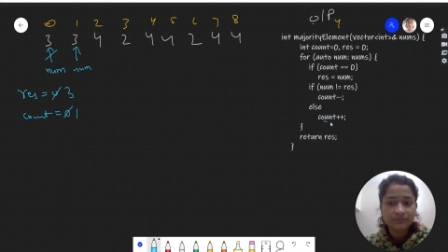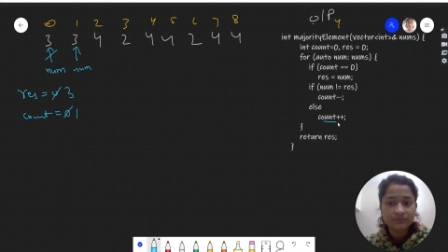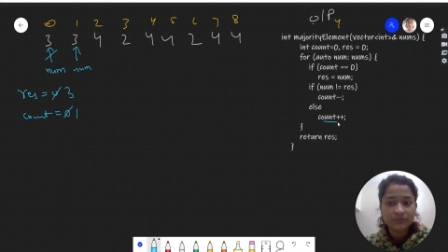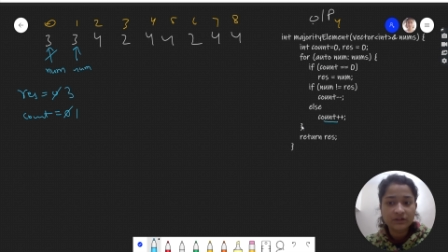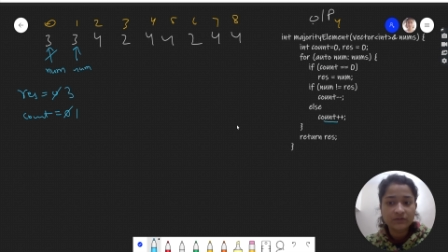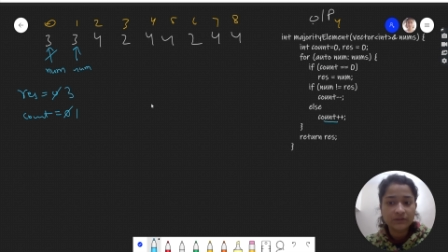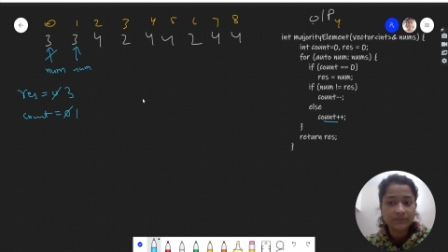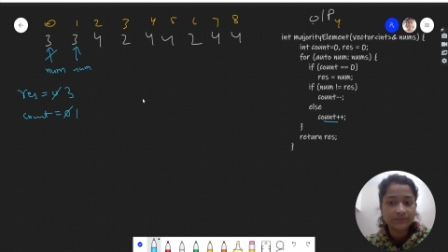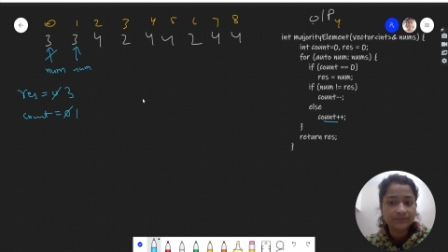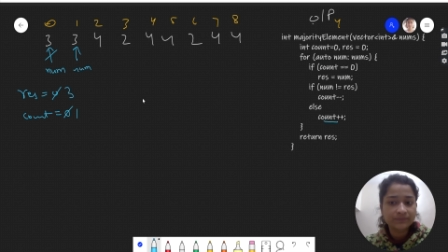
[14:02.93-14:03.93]
This one.
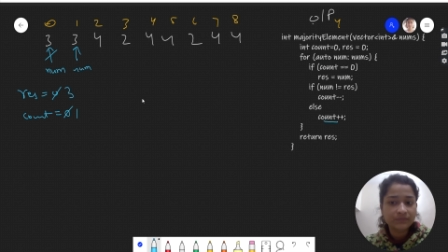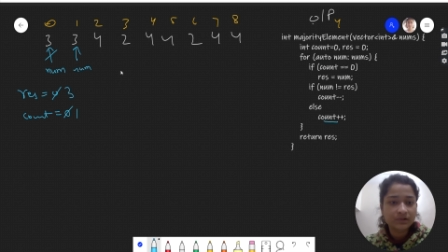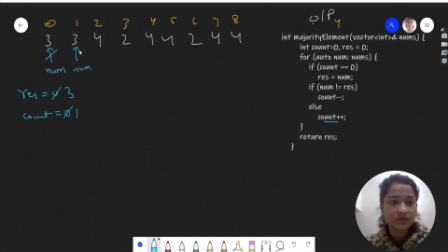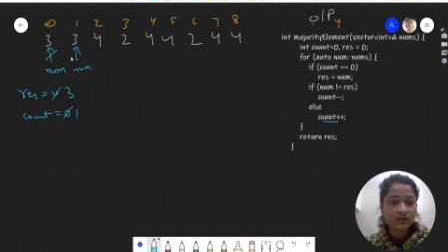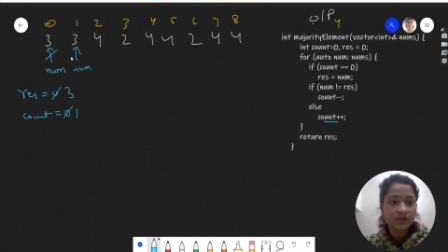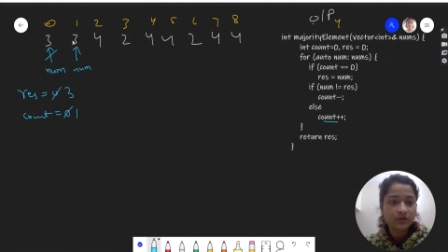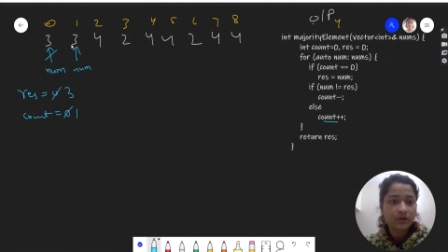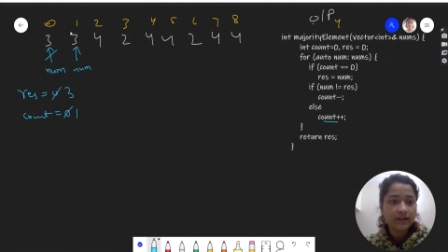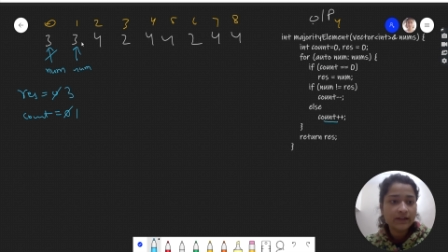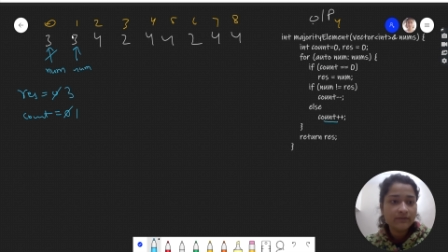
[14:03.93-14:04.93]
So
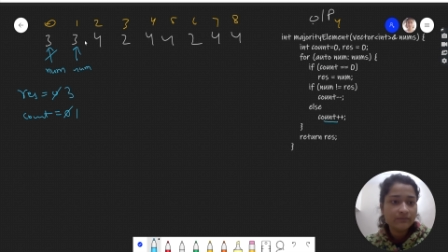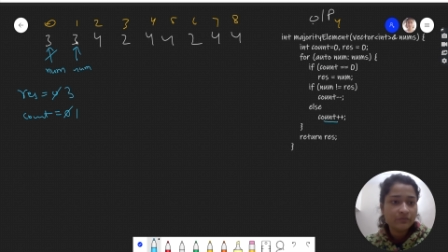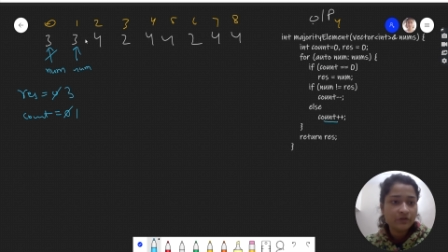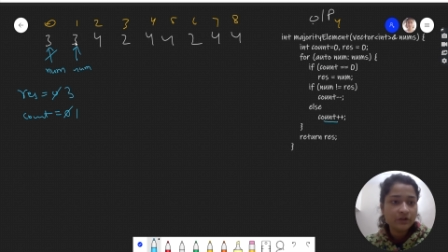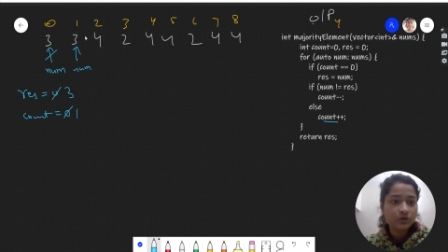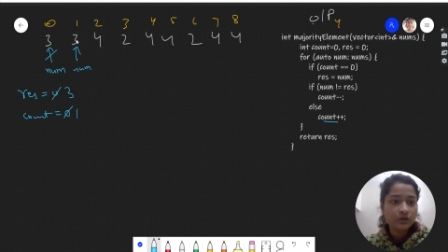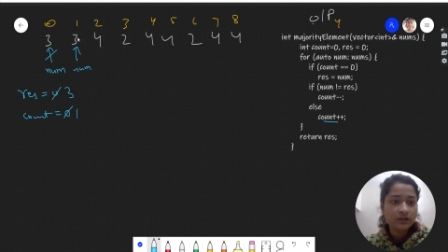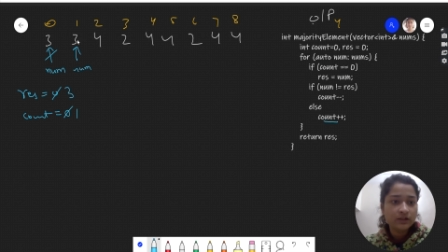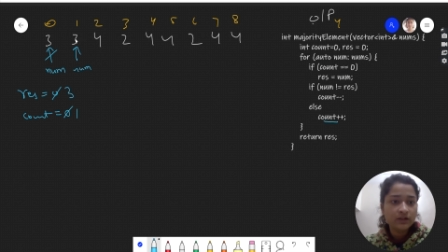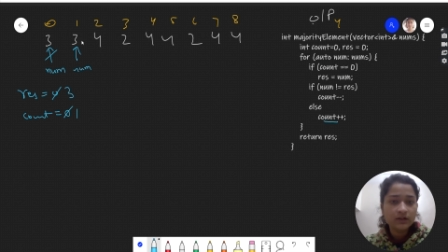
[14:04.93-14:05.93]
again we go
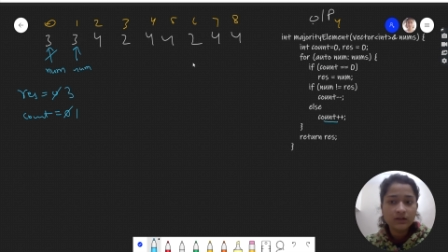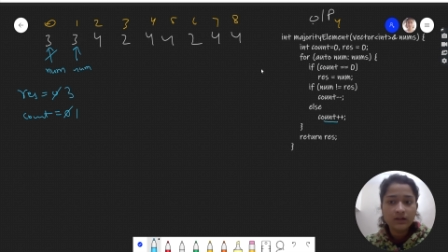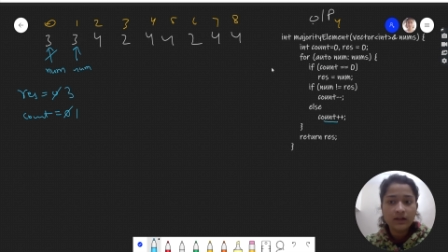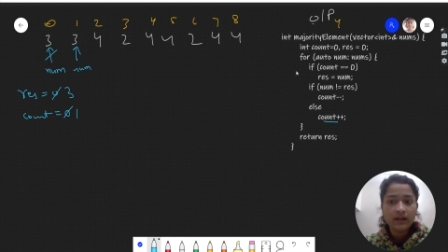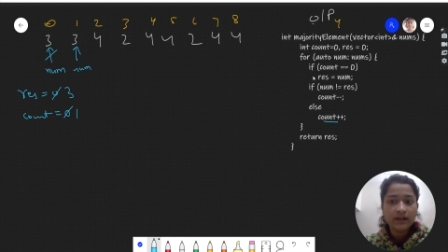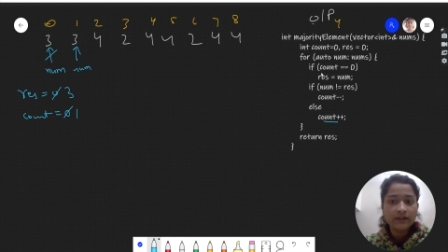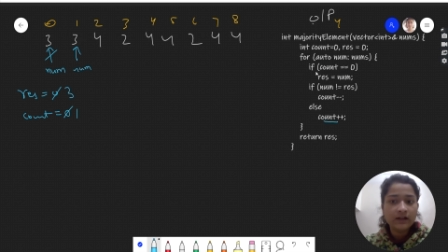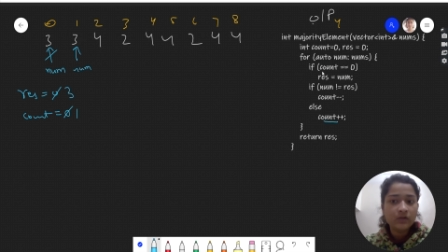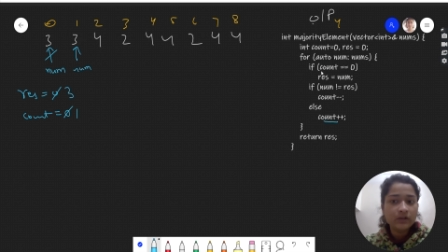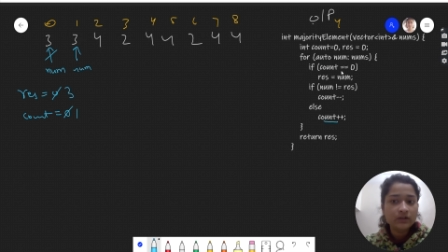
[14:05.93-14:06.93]
here and
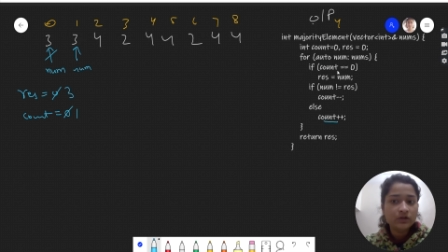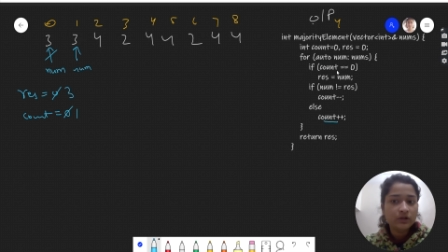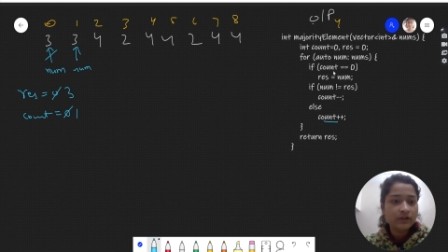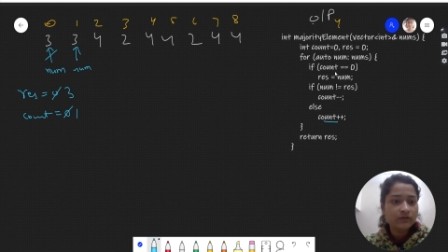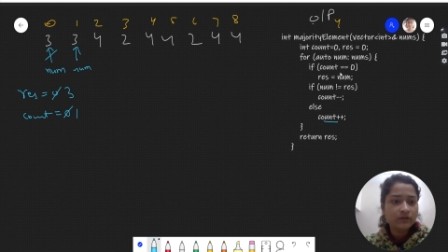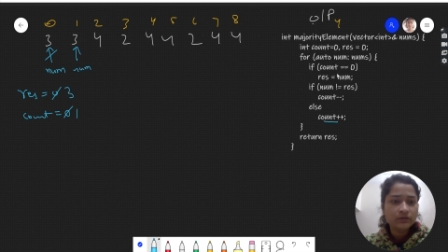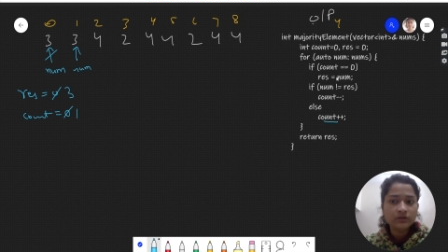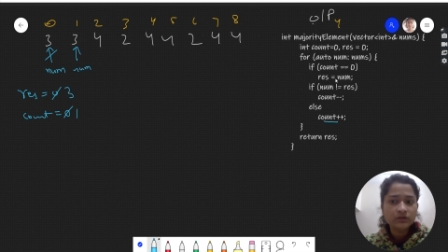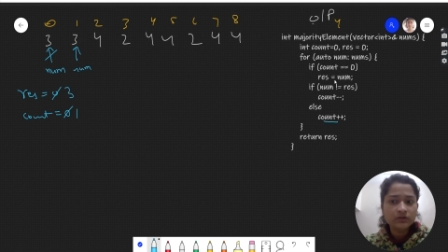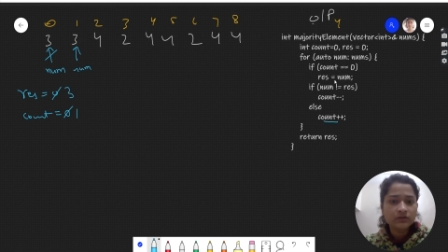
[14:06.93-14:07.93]
count is not equal to
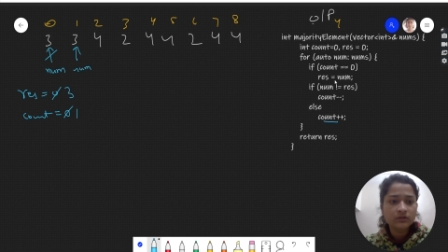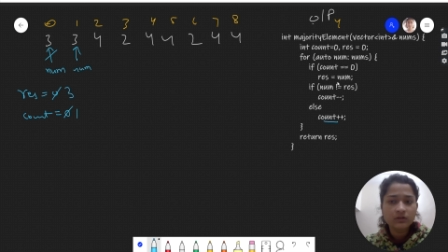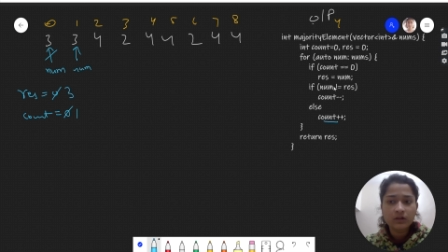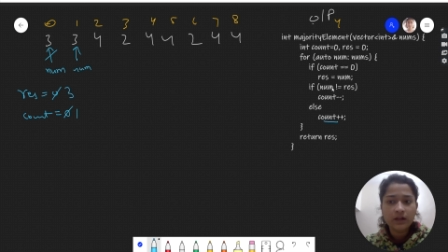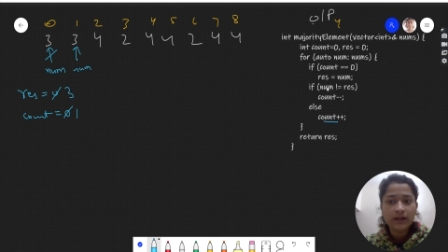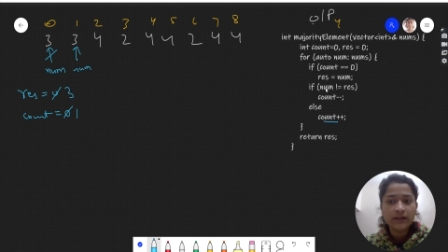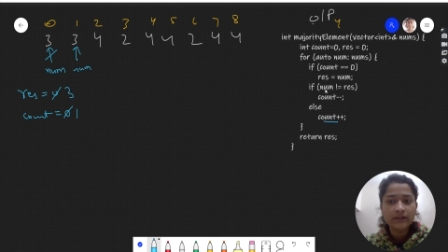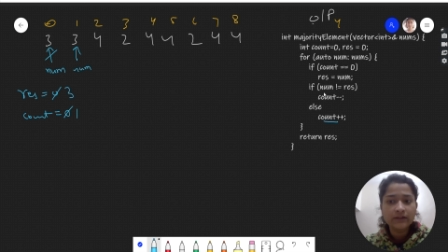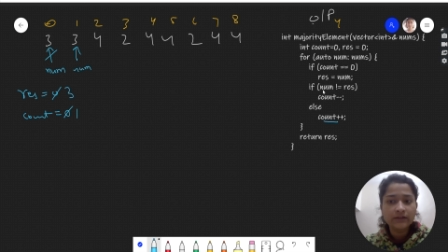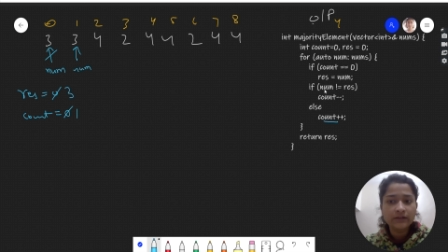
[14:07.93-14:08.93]
0
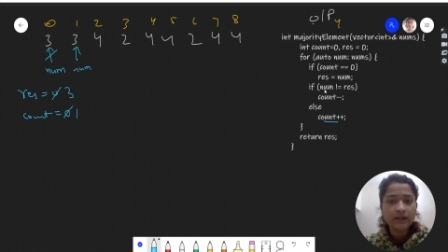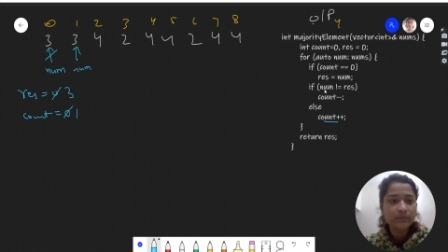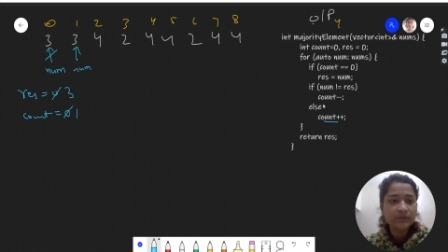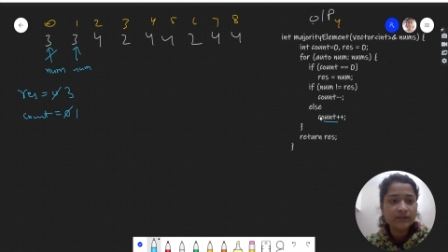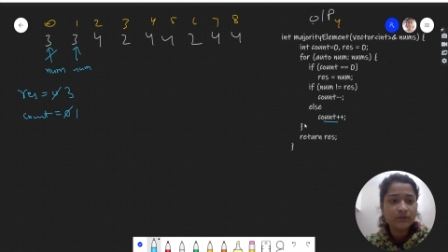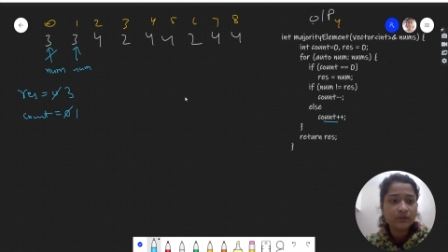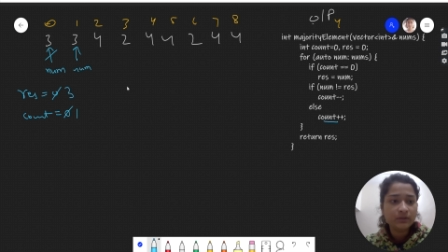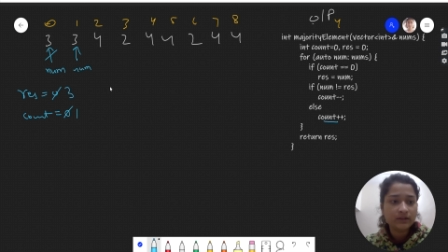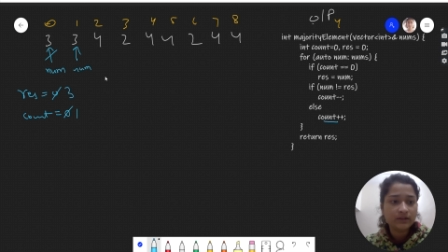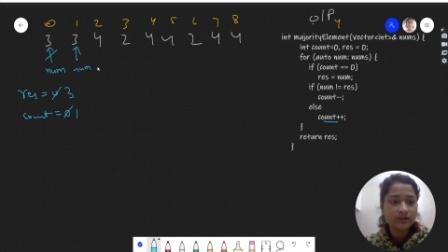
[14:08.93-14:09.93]
and num is equal to
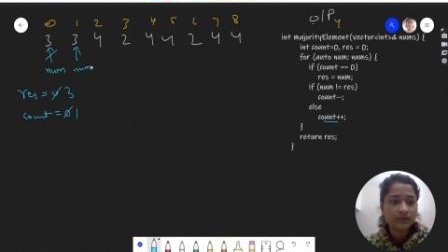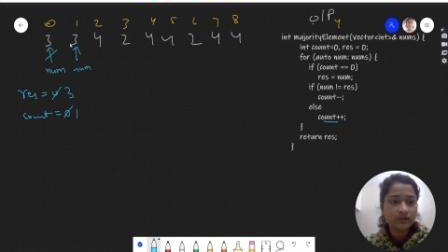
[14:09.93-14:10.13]
res.